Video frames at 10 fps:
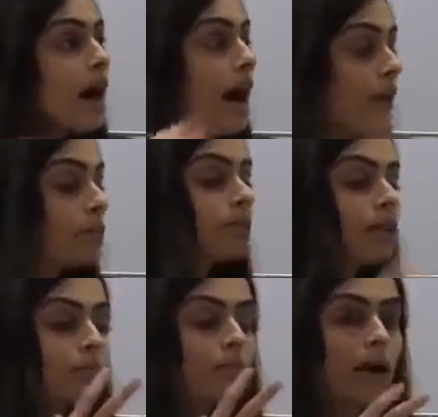I
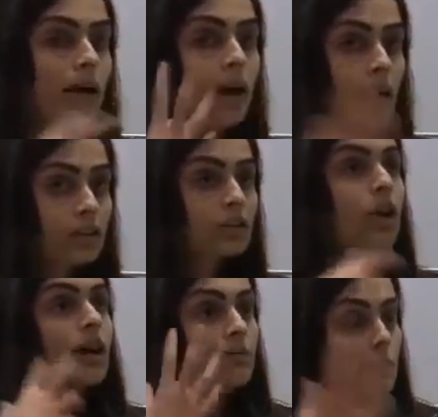actually
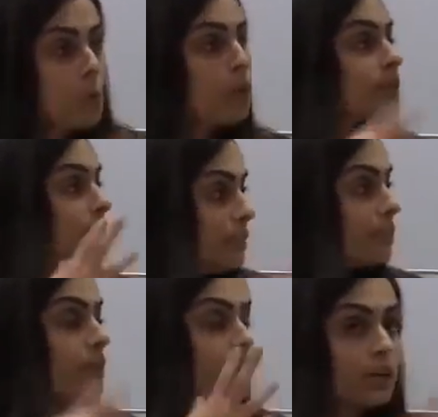got even more
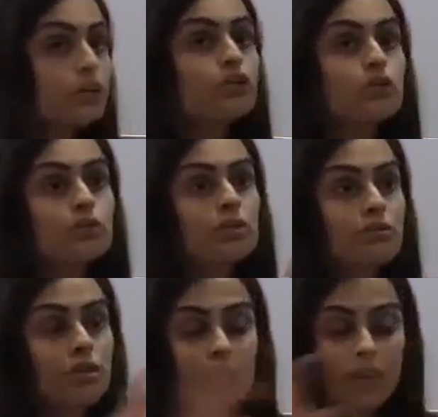deeper into
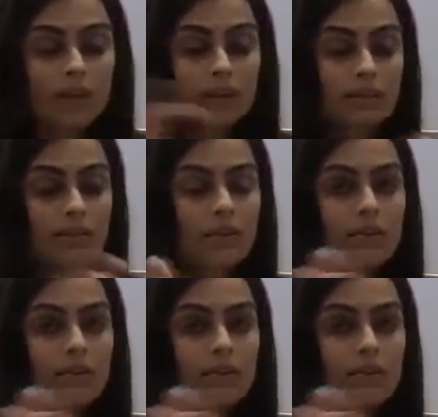different things